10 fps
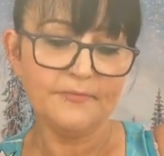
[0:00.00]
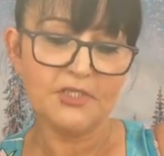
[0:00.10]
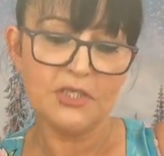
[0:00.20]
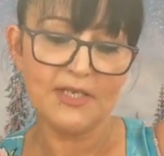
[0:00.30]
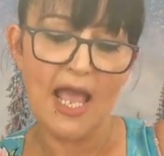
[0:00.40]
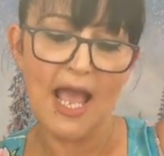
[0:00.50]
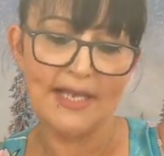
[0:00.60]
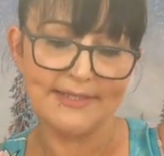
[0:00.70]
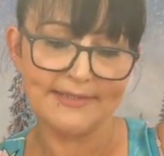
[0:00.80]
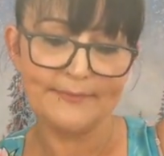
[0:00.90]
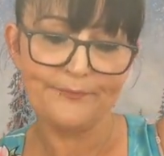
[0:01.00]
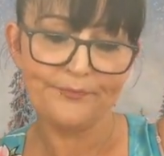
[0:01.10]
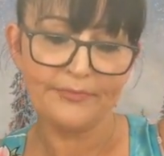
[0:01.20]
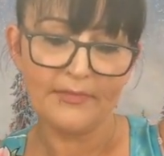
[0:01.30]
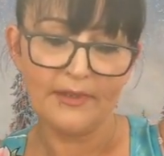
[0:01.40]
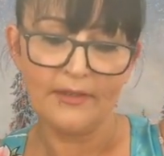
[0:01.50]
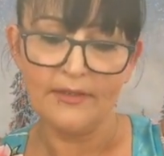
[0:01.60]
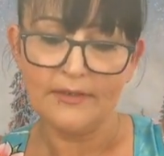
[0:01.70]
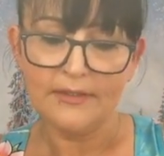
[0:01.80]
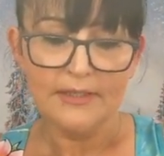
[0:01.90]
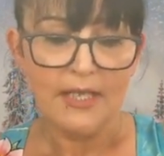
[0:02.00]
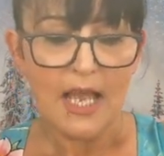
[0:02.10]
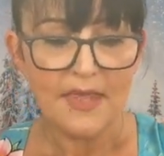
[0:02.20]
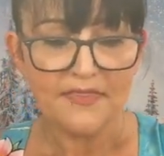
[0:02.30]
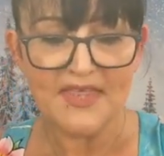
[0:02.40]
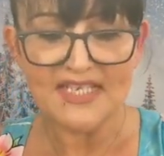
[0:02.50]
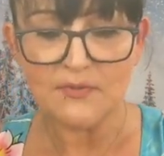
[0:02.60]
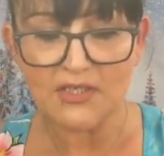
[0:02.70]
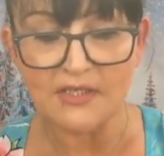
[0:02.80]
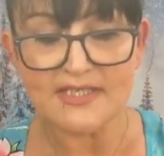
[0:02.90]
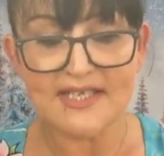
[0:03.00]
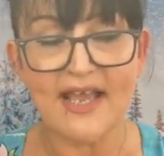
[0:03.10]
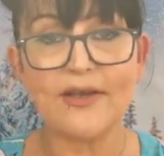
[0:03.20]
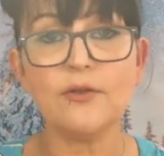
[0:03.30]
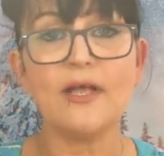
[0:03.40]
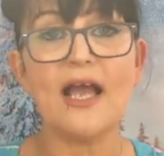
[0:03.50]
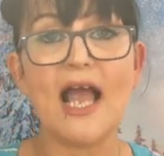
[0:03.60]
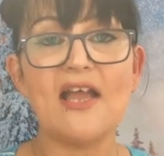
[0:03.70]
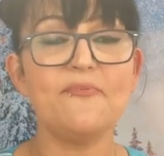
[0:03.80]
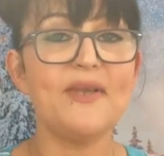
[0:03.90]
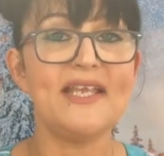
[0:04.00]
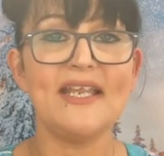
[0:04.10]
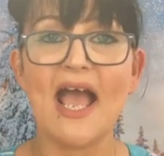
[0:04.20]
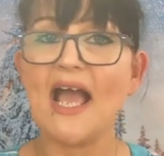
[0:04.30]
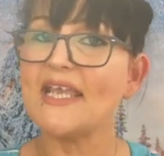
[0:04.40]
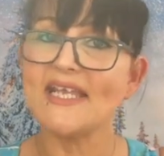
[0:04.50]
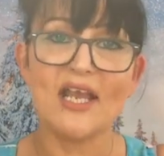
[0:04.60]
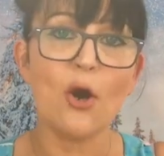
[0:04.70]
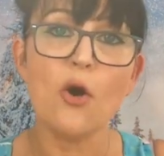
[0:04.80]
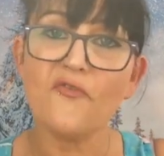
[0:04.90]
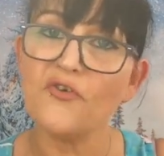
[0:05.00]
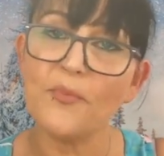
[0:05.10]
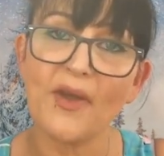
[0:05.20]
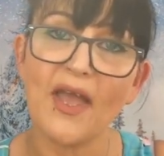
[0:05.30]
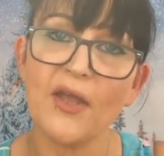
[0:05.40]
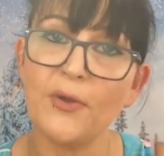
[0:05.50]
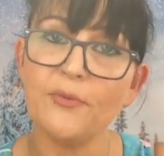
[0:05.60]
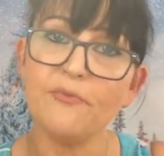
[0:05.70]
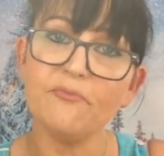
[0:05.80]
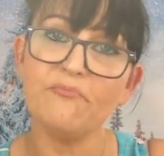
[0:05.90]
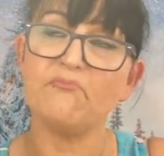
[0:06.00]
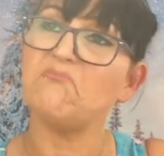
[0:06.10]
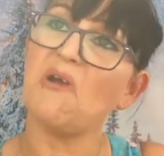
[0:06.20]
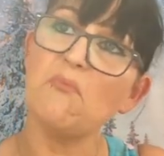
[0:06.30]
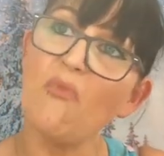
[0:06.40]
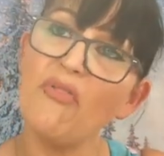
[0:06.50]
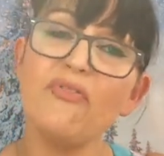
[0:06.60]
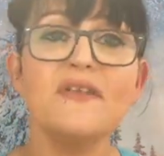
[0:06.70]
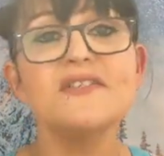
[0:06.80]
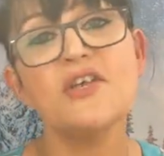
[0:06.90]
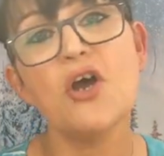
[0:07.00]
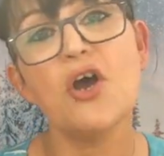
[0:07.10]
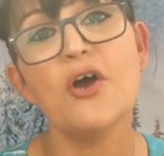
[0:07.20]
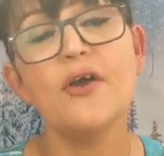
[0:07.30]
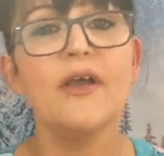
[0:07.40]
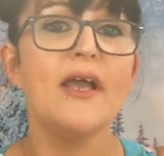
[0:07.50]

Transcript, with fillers: So guys, this was on a sale. I've been eyeing it up for about a month or so.